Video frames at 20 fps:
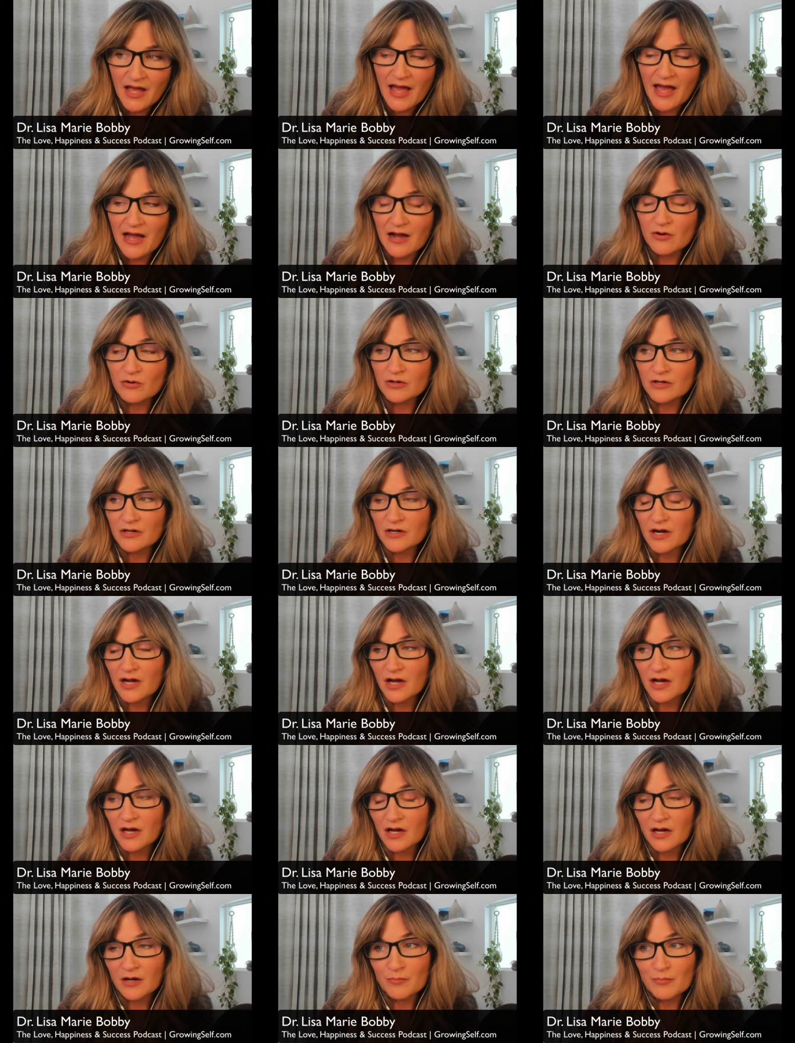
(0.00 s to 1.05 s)
Our
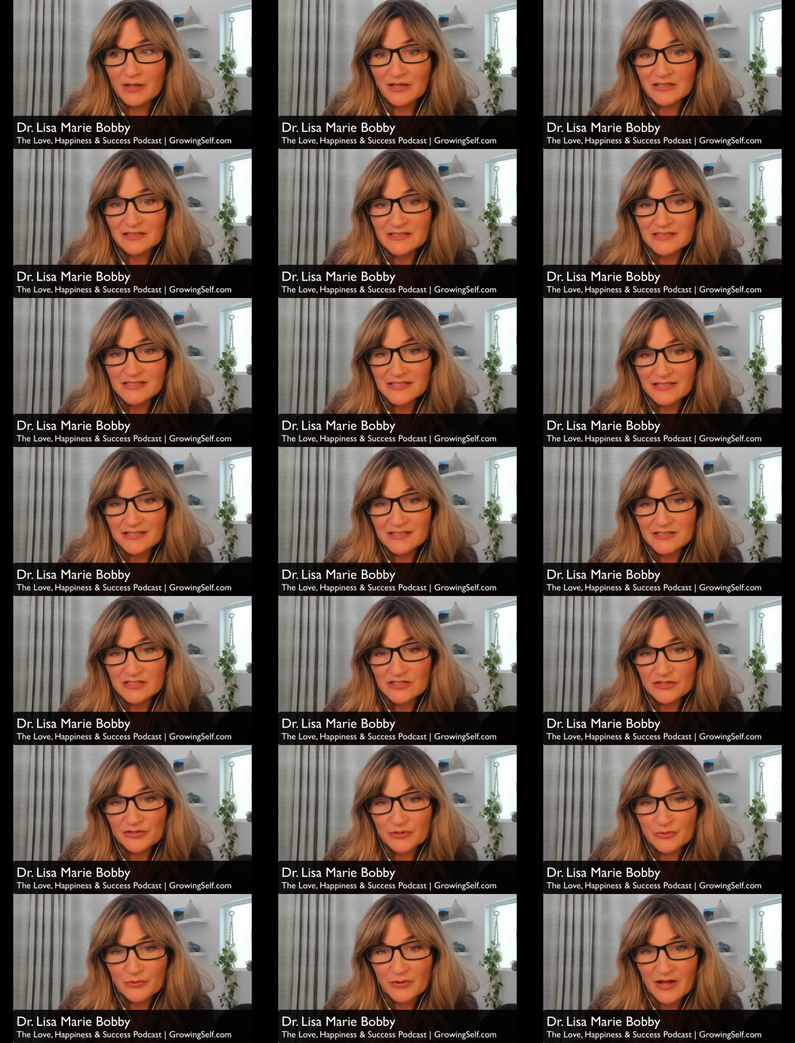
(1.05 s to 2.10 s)
uh, ability
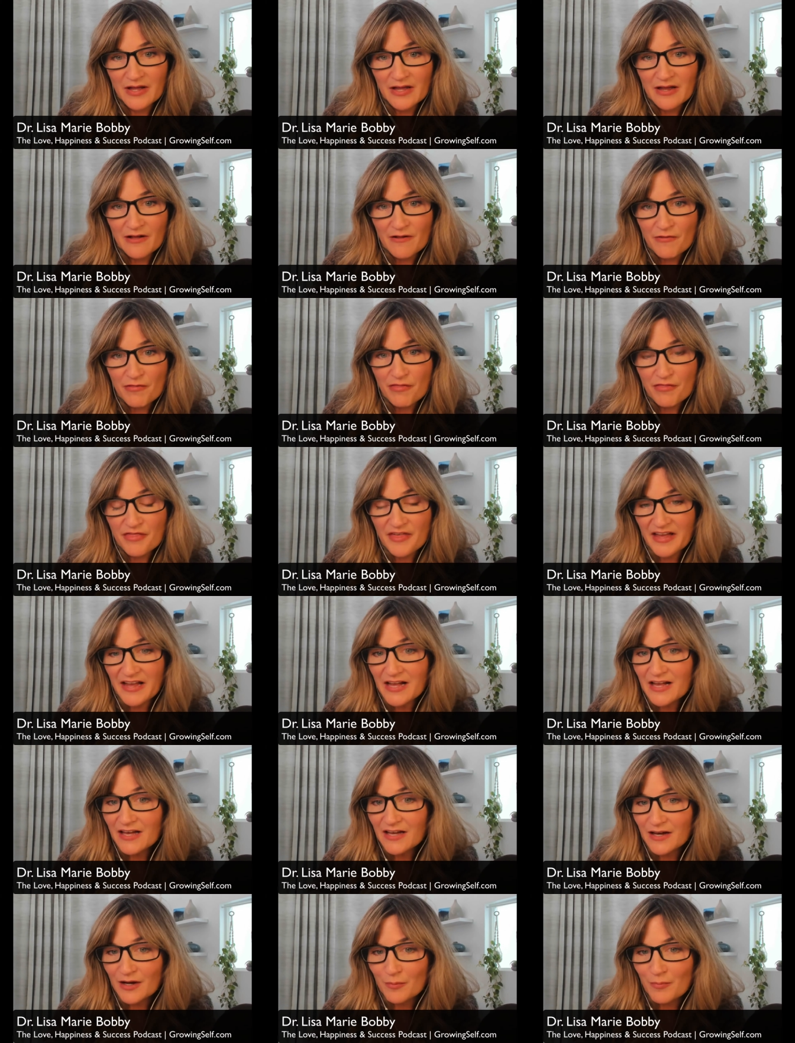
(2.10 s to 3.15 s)
to
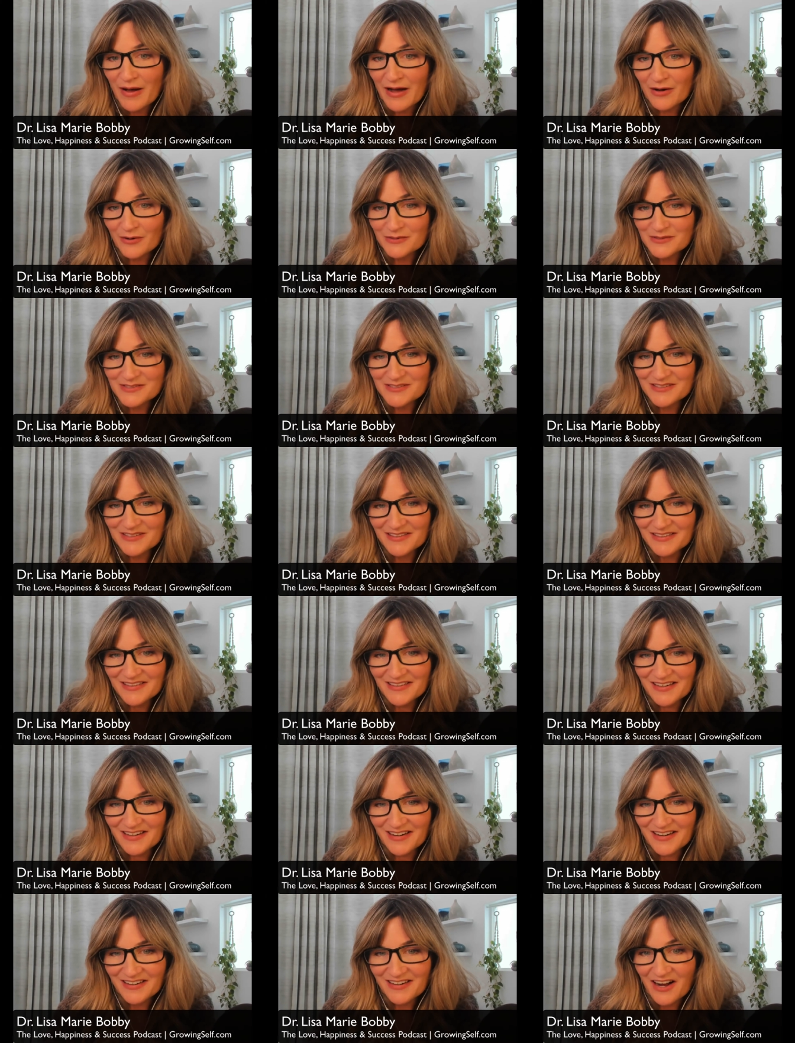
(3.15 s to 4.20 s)
think about
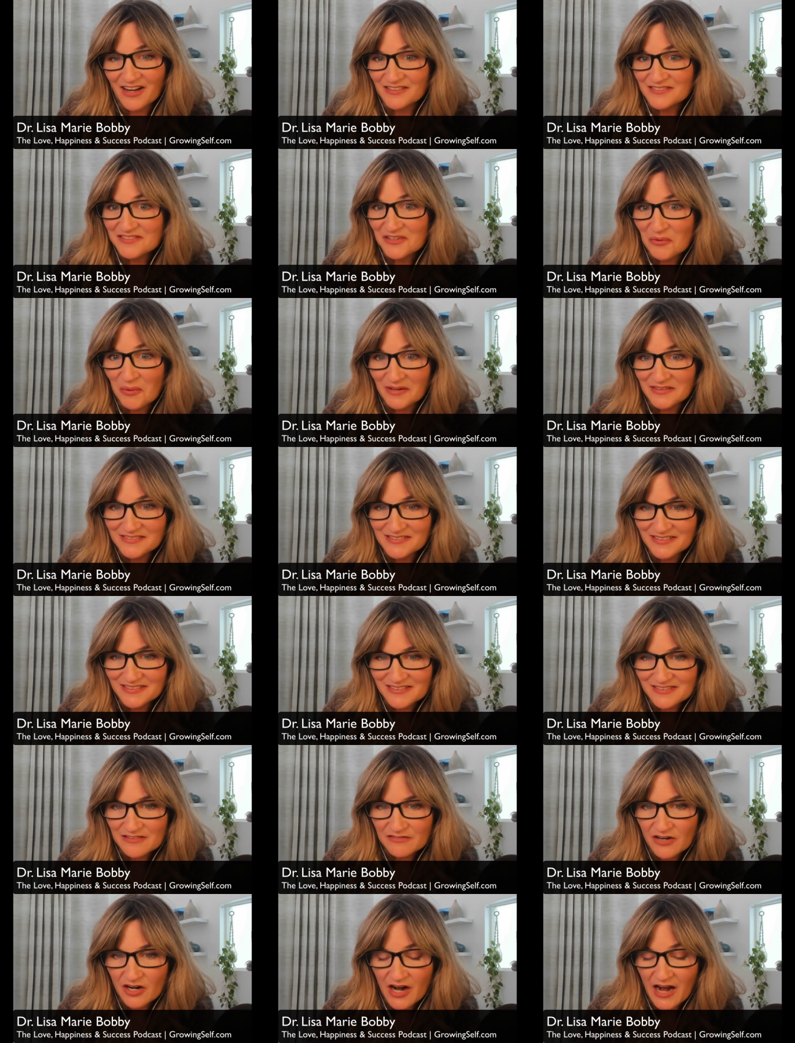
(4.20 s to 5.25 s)
consequences
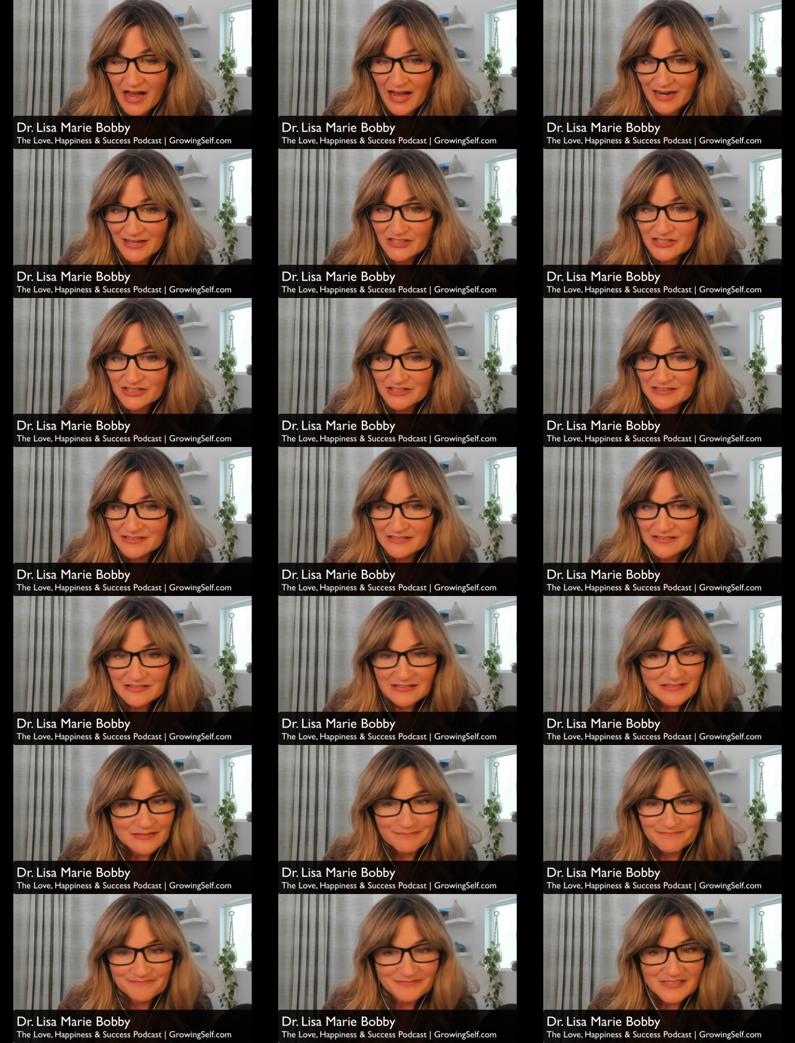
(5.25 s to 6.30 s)
of our
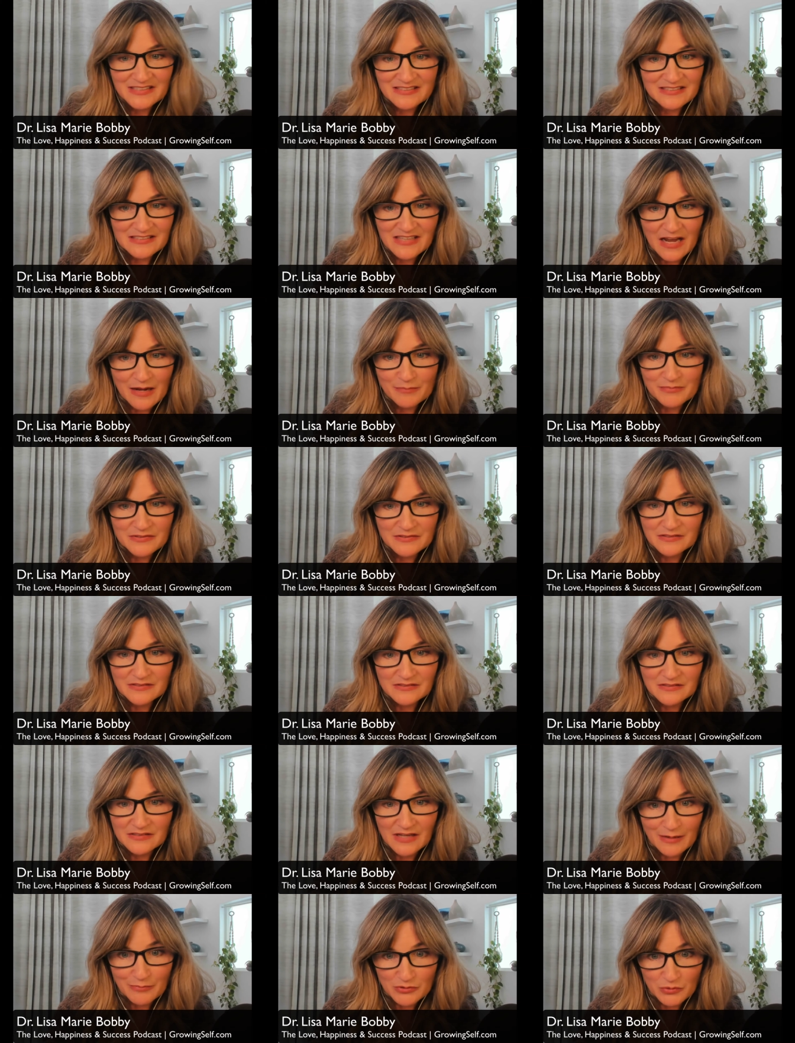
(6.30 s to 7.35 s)
actions stops,
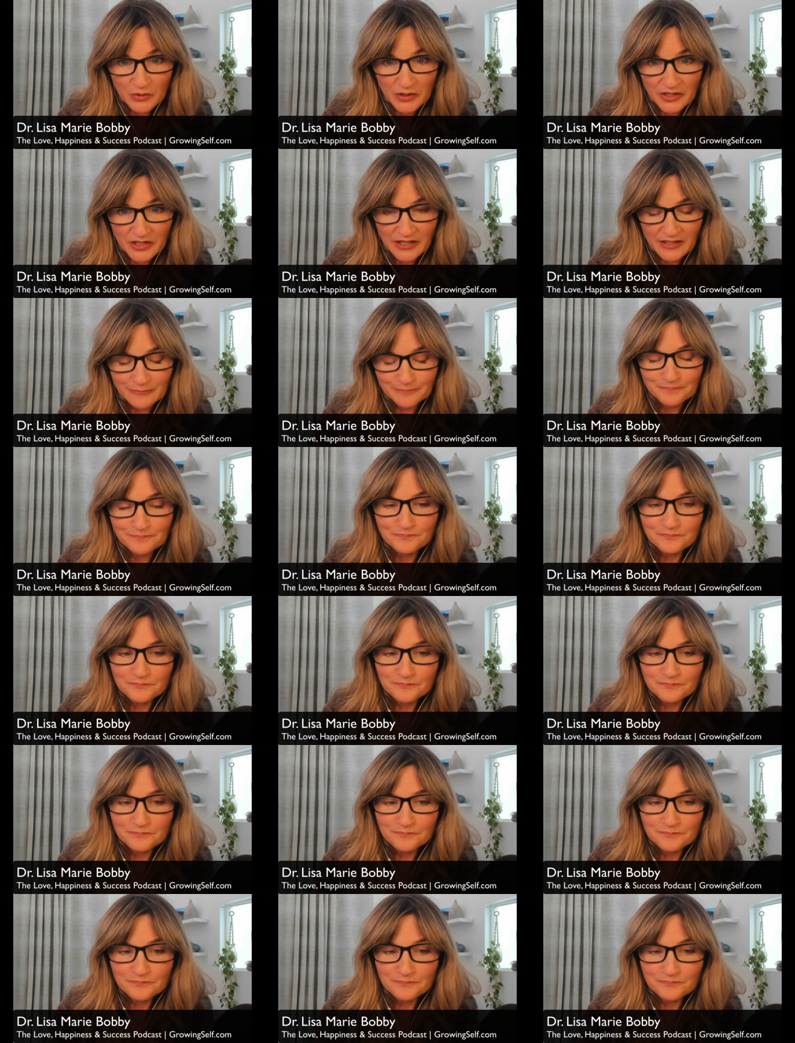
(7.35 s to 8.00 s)
stops working.